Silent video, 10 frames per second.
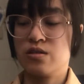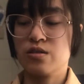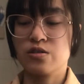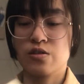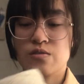
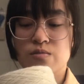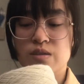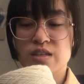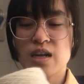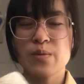So
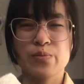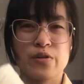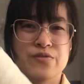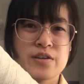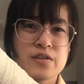it's kind of
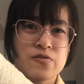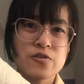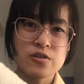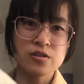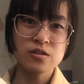perfect
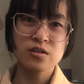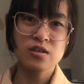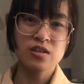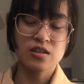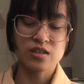for
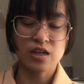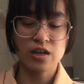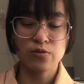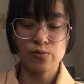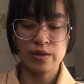this
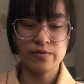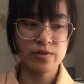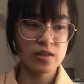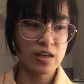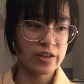kind of
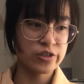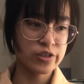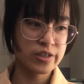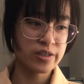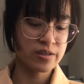weaving,
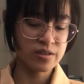actually,